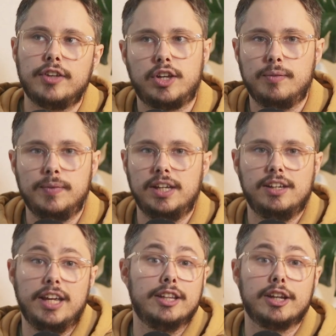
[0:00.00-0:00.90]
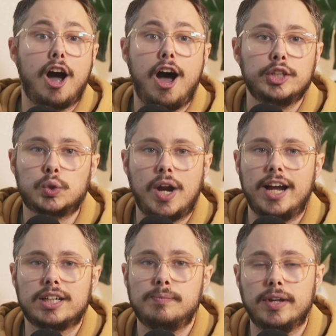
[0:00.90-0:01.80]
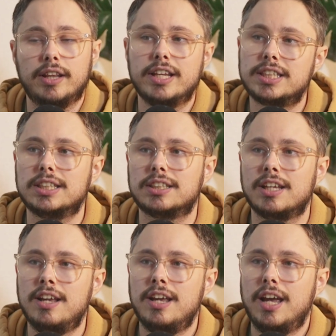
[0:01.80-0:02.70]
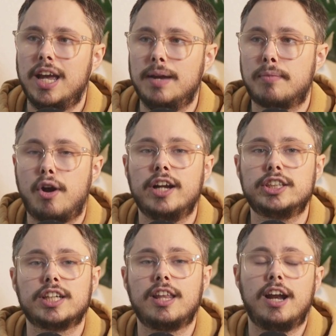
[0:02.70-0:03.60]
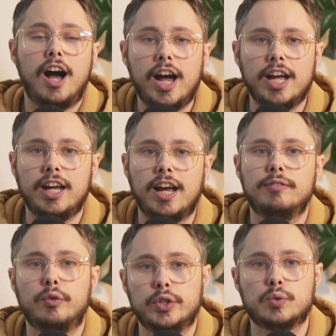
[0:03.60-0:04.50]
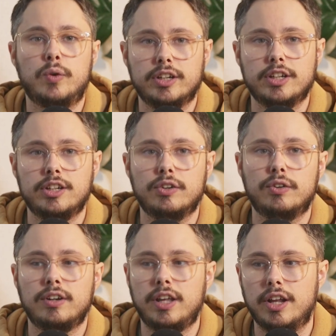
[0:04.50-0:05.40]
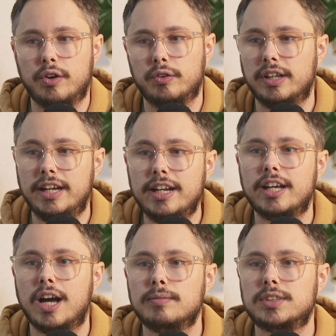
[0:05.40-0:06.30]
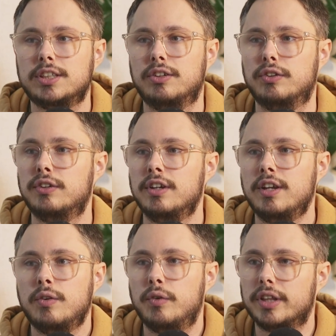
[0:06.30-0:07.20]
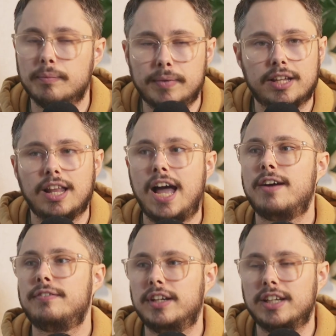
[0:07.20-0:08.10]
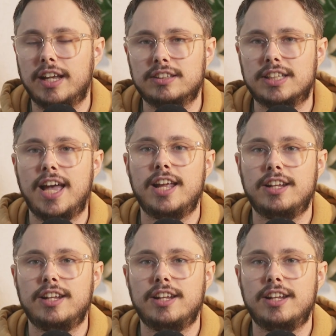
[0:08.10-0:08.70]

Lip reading: It could be in the contract, but this is a project that I have always wanted to do, leading up to with the Big Laugh and Zen